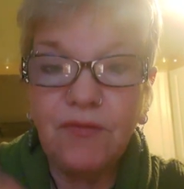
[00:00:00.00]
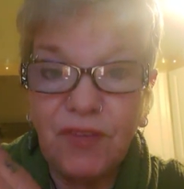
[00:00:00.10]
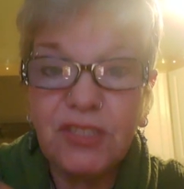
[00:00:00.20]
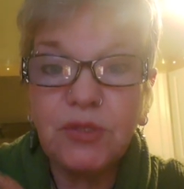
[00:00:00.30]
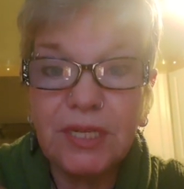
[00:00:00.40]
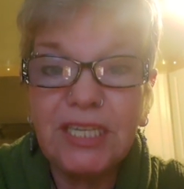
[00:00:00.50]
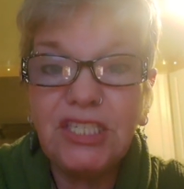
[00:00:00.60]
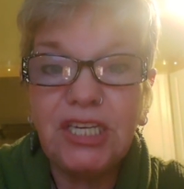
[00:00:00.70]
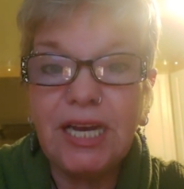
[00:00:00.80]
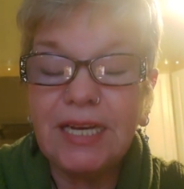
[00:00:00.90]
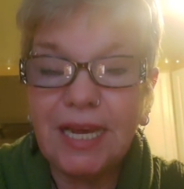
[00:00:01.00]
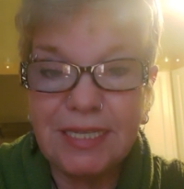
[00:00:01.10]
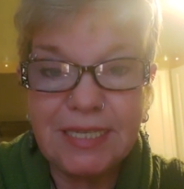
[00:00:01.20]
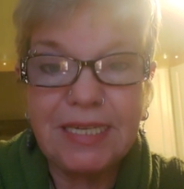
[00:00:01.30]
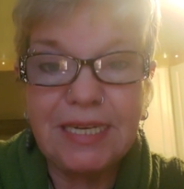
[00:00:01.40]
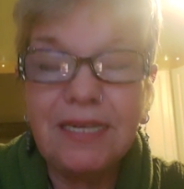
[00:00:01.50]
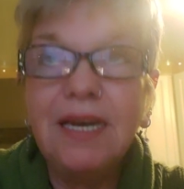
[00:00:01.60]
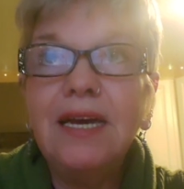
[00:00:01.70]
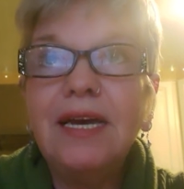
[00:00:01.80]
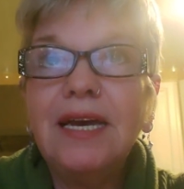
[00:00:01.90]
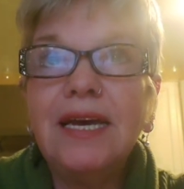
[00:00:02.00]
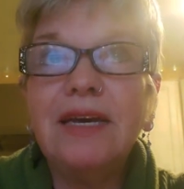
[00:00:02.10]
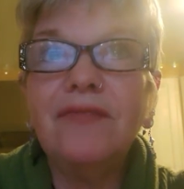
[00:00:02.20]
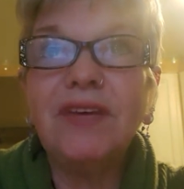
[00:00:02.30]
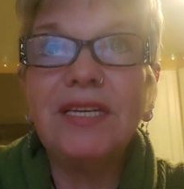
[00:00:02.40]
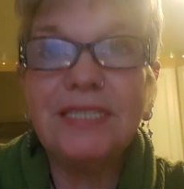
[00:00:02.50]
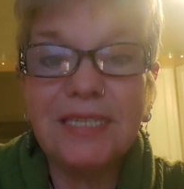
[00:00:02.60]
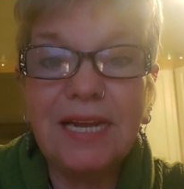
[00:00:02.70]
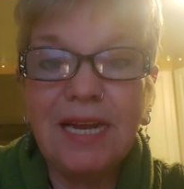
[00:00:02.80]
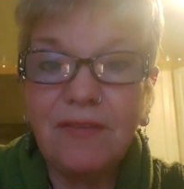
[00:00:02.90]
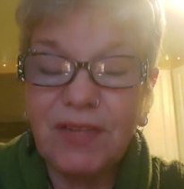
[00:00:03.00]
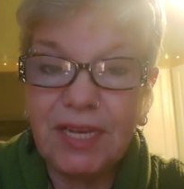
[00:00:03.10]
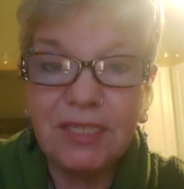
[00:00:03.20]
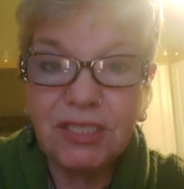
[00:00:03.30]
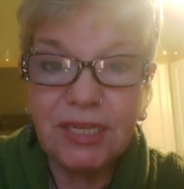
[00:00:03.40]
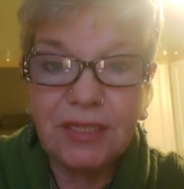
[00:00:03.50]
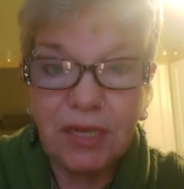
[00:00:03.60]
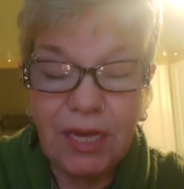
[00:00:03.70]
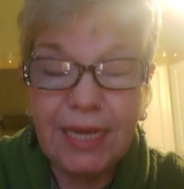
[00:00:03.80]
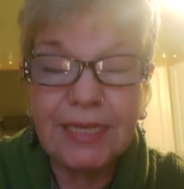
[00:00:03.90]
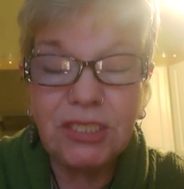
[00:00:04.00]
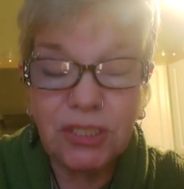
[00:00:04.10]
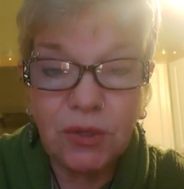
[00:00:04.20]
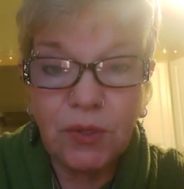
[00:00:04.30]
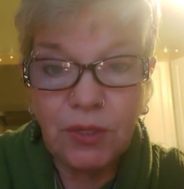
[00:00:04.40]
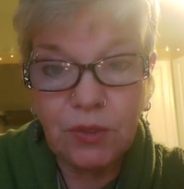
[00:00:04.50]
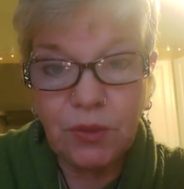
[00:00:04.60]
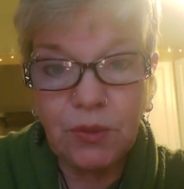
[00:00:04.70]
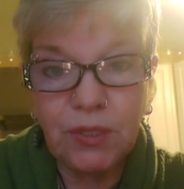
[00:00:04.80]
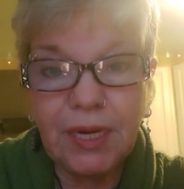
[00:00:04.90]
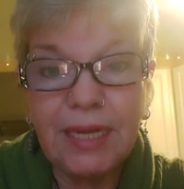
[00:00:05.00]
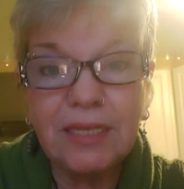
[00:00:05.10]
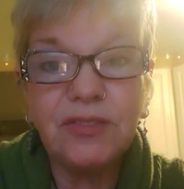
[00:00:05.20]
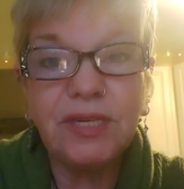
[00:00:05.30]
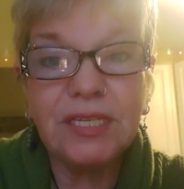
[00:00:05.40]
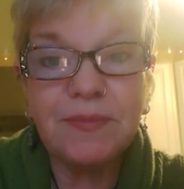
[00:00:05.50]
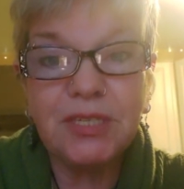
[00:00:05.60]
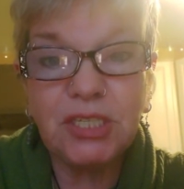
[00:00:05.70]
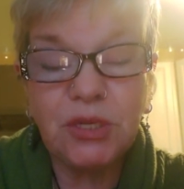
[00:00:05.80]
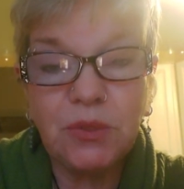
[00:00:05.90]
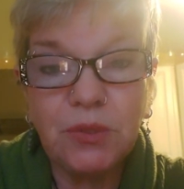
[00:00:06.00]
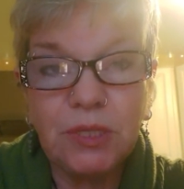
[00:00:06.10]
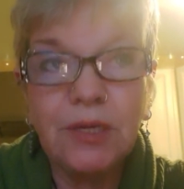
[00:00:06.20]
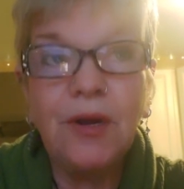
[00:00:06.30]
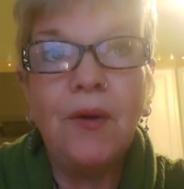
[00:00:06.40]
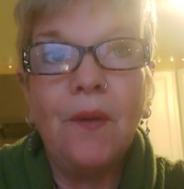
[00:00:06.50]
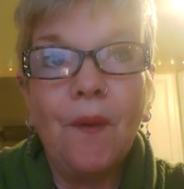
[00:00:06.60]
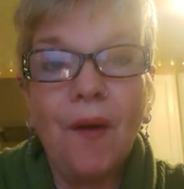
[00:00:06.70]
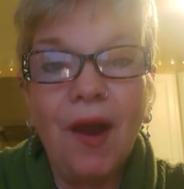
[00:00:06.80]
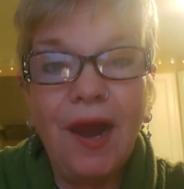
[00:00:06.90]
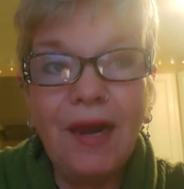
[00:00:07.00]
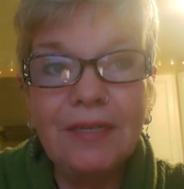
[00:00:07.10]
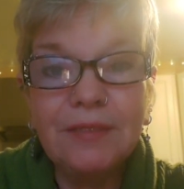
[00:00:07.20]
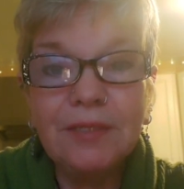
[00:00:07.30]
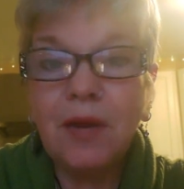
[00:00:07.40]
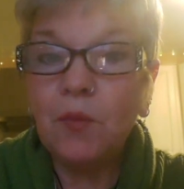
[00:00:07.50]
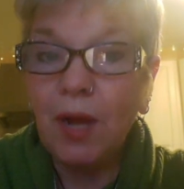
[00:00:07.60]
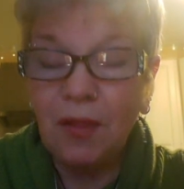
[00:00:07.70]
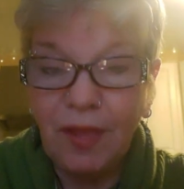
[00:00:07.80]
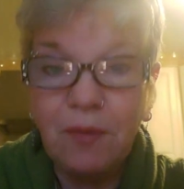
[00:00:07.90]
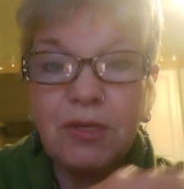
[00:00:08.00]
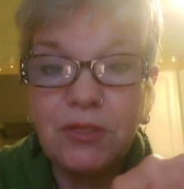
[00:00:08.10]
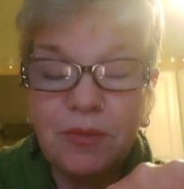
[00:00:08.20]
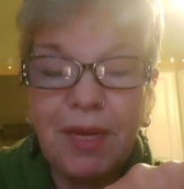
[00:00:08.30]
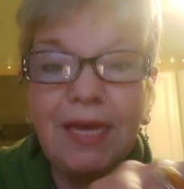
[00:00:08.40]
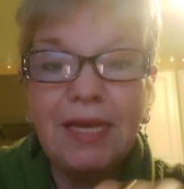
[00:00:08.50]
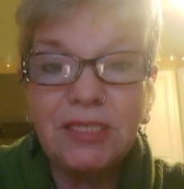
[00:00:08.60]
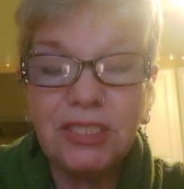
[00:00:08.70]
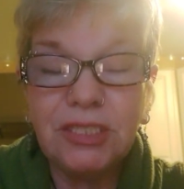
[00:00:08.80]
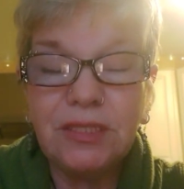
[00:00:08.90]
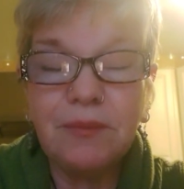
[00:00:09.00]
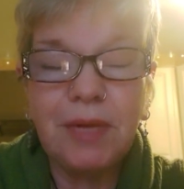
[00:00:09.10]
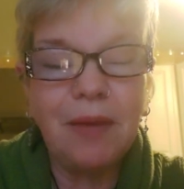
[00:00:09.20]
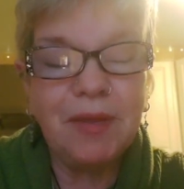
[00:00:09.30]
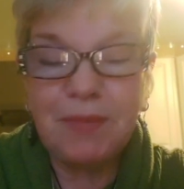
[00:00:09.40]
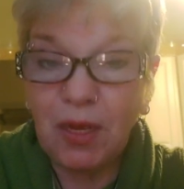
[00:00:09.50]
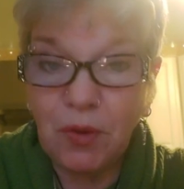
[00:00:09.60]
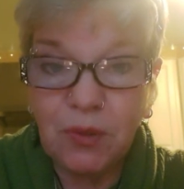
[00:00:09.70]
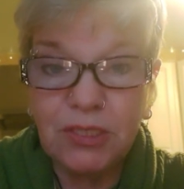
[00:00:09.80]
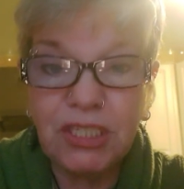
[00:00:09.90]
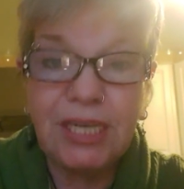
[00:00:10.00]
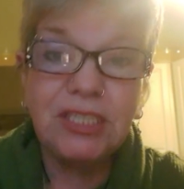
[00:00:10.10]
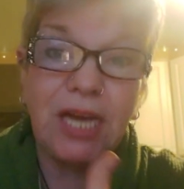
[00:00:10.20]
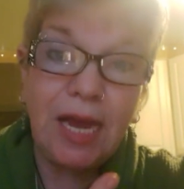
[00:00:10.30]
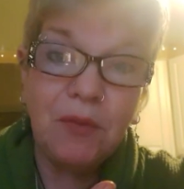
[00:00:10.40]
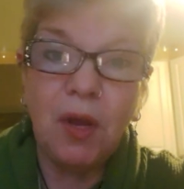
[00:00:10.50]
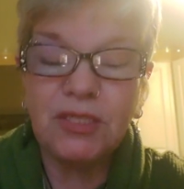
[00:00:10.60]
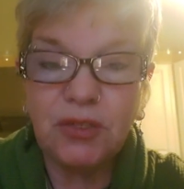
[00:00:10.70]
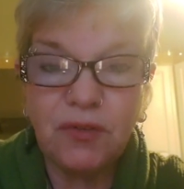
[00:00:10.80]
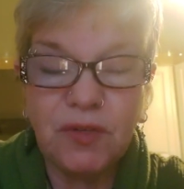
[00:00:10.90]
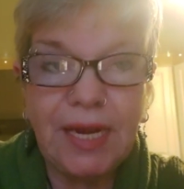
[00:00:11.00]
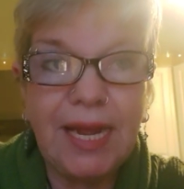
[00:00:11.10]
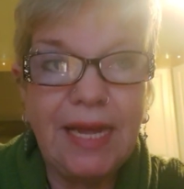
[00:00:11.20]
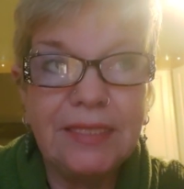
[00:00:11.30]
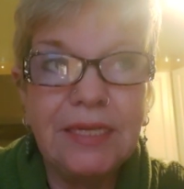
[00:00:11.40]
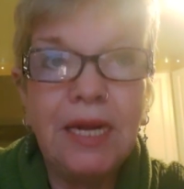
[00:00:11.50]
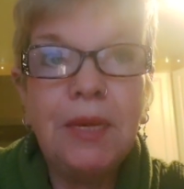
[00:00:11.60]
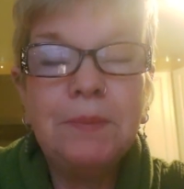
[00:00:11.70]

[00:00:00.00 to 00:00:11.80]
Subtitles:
visually check and see if it did have the engine oil cooler and the transmission cooler. And while they were doing my oil change, I walked over and